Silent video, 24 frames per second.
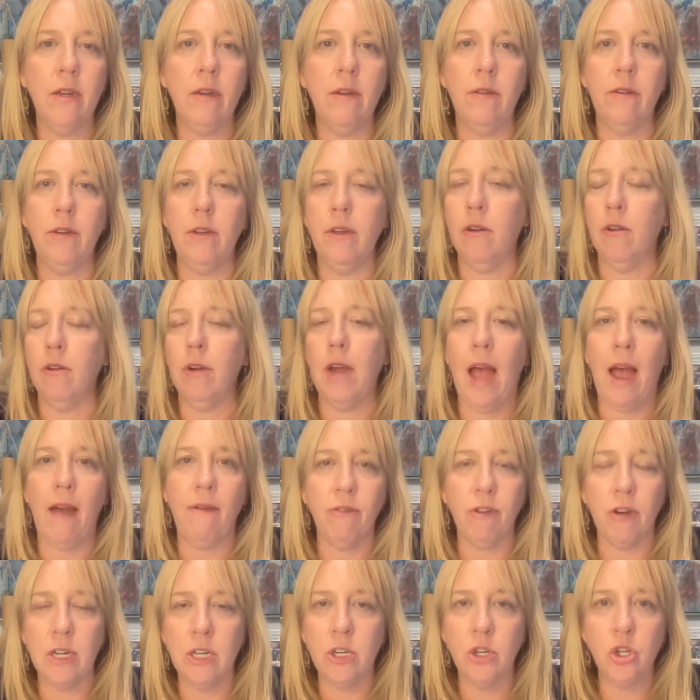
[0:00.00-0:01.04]
your
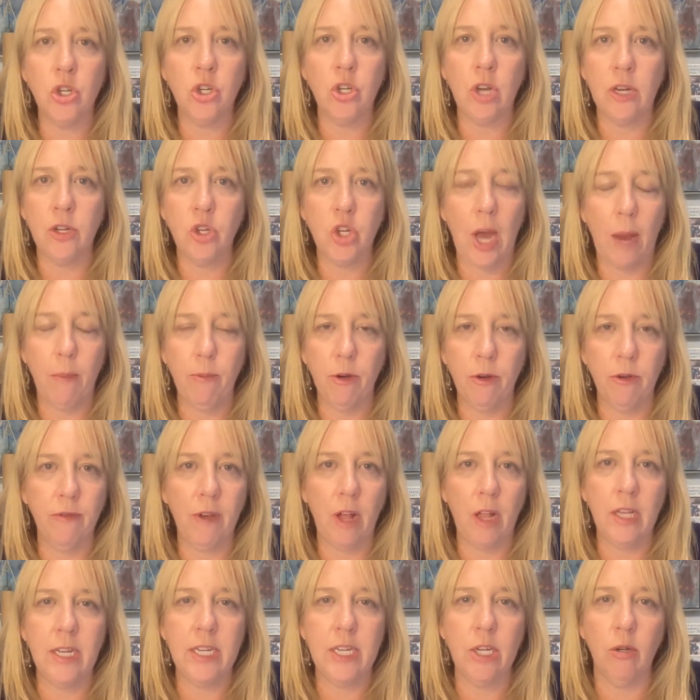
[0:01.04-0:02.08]
average chapter
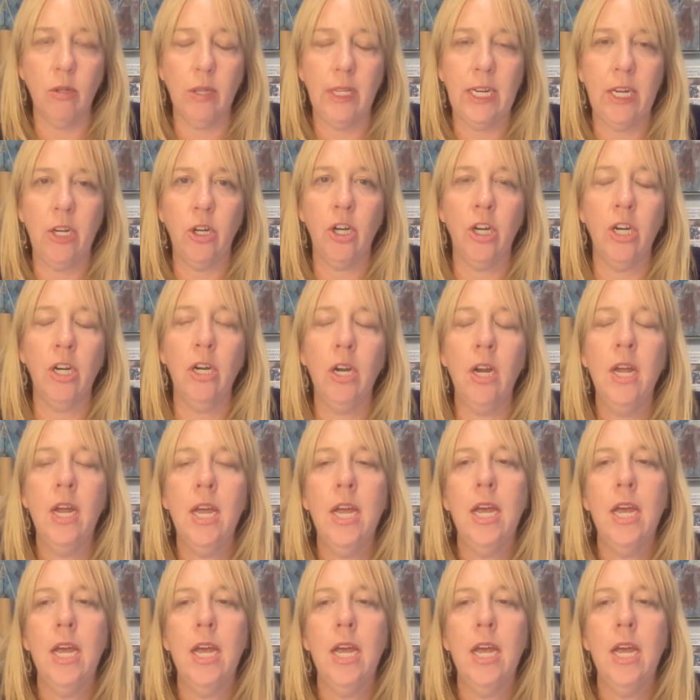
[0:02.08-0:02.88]
volunteer leader,